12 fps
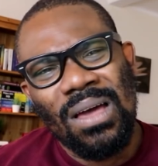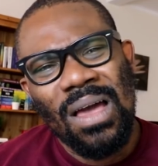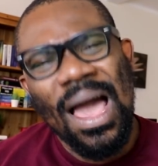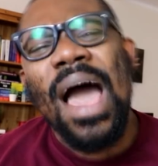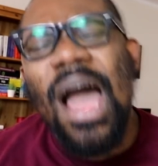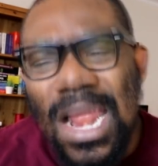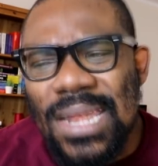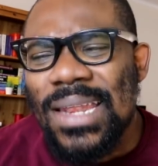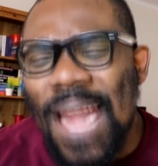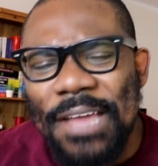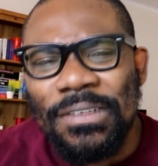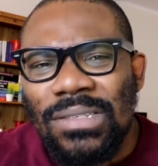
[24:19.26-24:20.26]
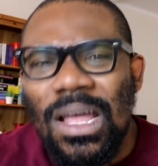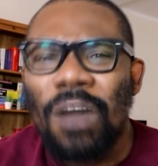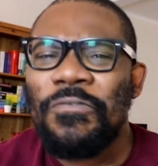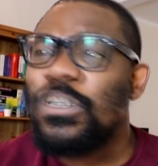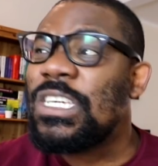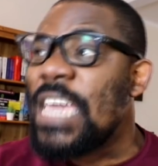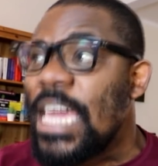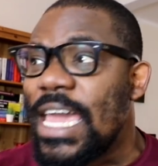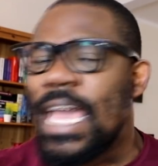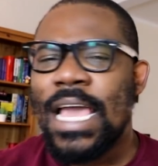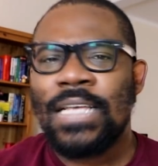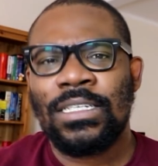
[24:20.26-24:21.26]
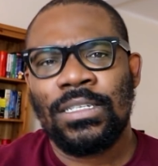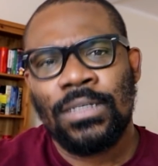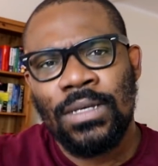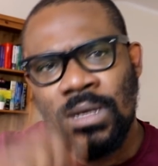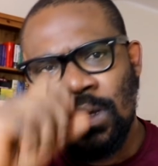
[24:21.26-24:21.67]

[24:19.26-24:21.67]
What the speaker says: Hard lifestyle for years.